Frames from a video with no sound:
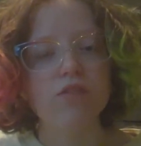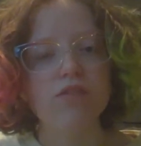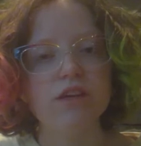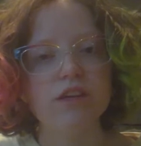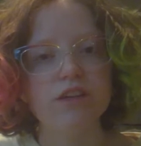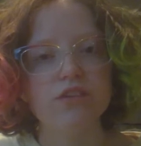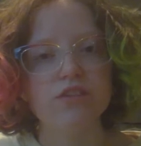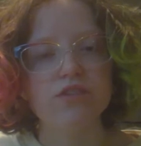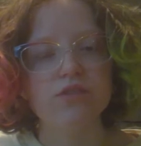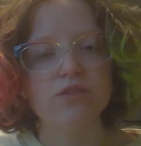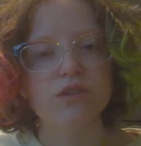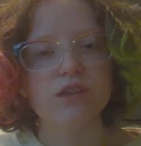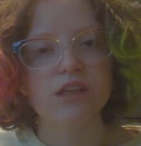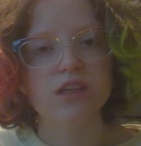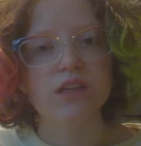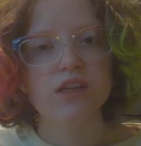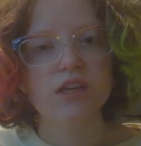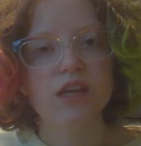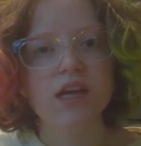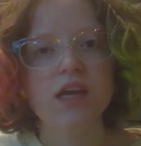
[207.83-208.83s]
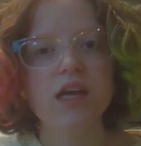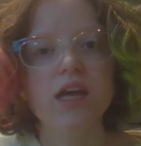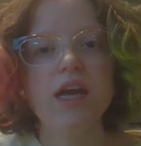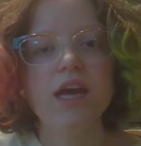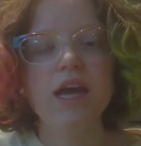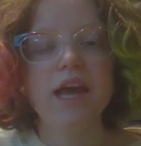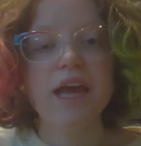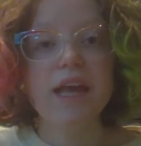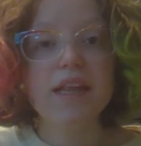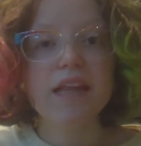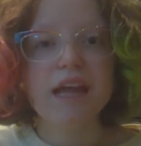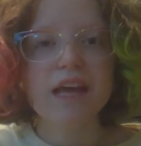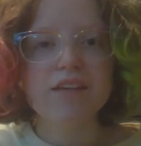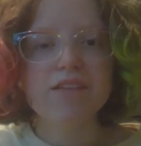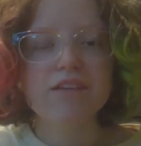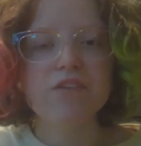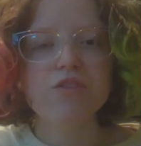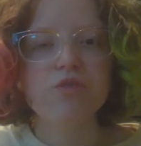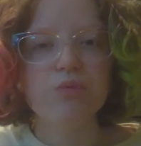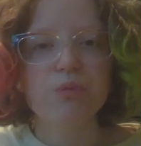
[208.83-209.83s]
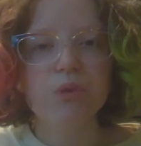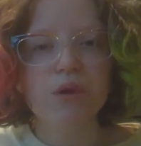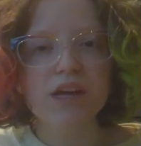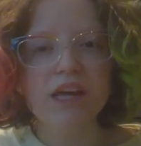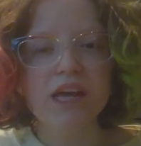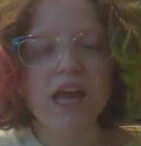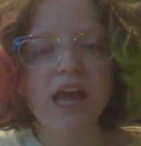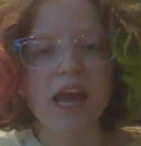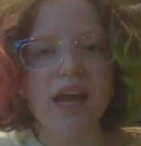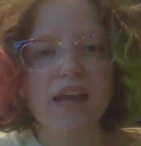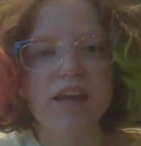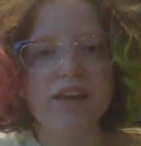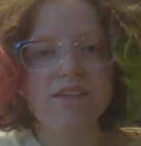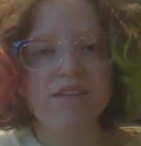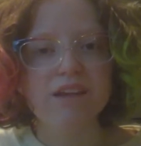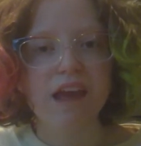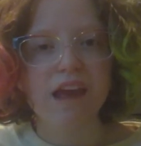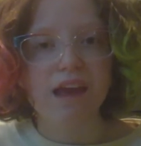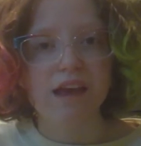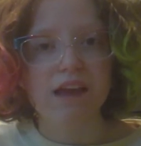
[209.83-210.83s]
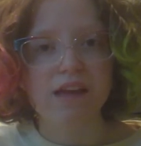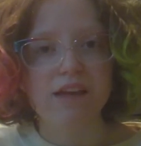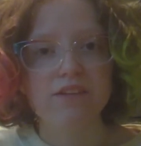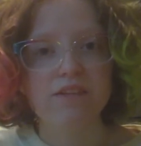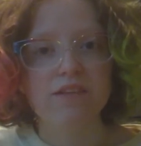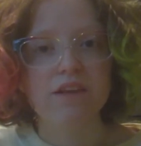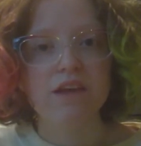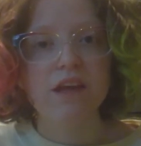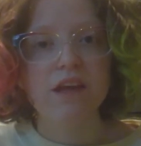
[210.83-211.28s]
of history. It lasted 28 days,